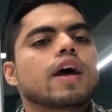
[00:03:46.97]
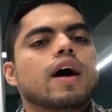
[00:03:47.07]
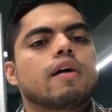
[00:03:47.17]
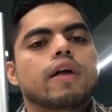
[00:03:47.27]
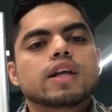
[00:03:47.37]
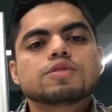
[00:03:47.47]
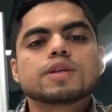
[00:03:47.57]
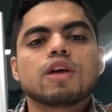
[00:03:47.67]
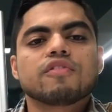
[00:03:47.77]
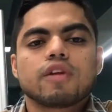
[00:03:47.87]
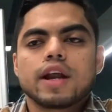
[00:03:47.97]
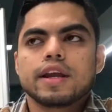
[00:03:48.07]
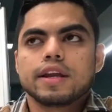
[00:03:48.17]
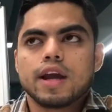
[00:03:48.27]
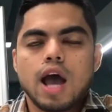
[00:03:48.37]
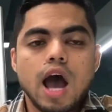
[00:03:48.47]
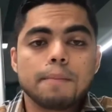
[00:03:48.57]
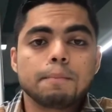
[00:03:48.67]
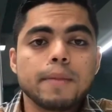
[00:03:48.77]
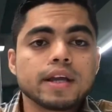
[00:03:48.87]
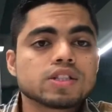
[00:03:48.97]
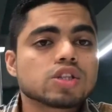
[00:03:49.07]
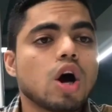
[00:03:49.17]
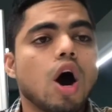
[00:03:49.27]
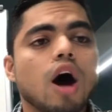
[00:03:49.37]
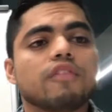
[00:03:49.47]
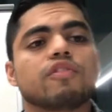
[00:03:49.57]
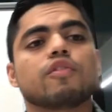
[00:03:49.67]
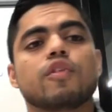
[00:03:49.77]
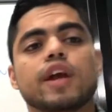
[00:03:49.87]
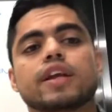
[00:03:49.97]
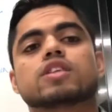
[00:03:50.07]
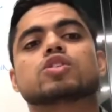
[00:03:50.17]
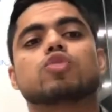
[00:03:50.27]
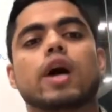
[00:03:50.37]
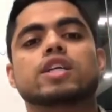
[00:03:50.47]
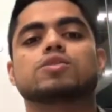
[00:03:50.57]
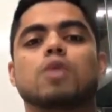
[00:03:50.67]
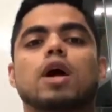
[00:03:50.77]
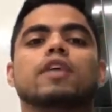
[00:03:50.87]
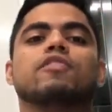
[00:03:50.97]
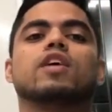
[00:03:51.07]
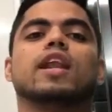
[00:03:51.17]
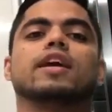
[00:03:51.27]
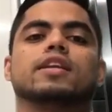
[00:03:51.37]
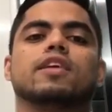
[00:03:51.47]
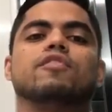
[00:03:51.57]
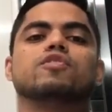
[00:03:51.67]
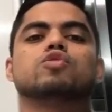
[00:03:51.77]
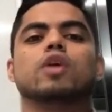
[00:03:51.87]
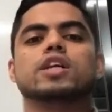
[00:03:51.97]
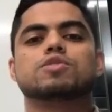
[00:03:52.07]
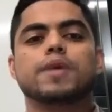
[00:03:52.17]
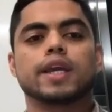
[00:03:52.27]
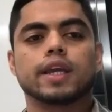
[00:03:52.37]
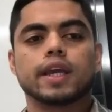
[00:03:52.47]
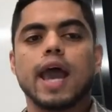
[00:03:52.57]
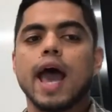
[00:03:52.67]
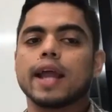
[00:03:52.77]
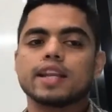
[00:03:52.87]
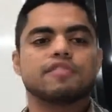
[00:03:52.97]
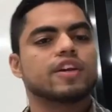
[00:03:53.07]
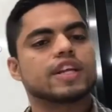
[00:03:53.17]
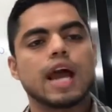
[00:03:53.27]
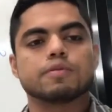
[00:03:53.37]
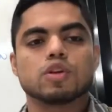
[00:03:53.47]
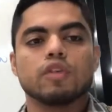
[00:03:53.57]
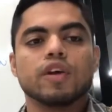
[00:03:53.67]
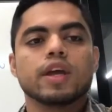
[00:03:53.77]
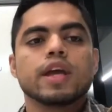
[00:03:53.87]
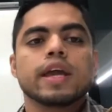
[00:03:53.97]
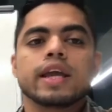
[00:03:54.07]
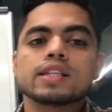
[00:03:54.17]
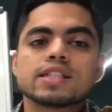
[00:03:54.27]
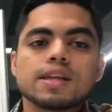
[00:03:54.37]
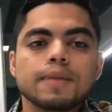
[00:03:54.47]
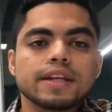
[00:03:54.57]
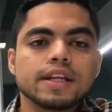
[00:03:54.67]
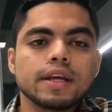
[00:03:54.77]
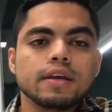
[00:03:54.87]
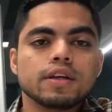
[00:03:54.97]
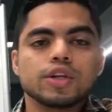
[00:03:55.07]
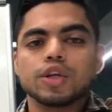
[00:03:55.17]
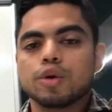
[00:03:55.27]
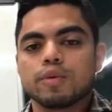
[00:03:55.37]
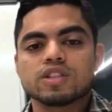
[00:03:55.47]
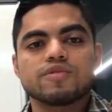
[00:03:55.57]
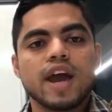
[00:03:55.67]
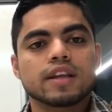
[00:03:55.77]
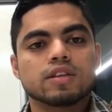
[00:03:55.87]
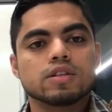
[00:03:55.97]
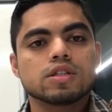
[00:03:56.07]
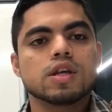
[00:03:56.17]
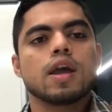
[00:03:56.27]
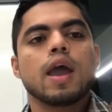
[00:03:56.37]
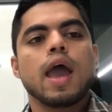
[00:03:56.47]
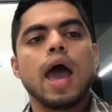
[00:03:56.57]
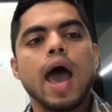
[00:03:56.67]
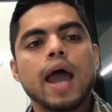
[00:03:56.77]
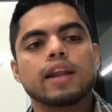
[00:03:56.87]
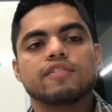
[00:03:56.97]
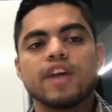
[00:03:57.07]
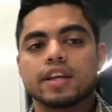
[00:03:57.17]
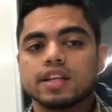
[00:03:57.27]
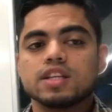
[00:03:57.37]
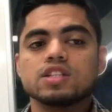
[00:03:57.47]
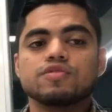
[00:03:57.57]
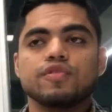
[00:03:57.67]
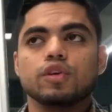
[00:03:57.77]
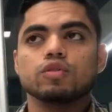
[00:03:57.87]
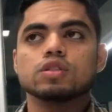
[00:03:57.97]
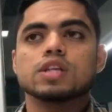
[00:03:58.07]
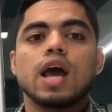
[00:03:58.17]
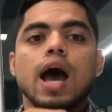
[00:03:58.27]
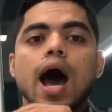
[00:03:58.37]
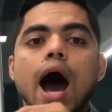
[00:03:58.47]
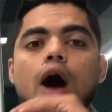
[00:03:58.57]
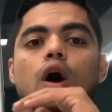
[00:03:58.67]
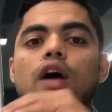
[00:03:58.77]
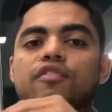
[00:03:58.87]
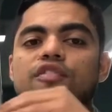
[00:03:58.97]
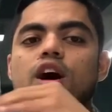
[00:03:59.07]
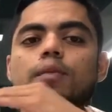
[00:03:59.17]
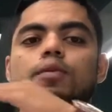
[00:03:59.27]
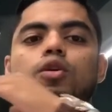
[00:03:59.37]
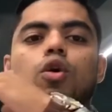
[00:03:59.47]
arrangement of criteria, a mix of various choice motive, collective choice making, and different types of instability, numerous factors, and factor influence how a firm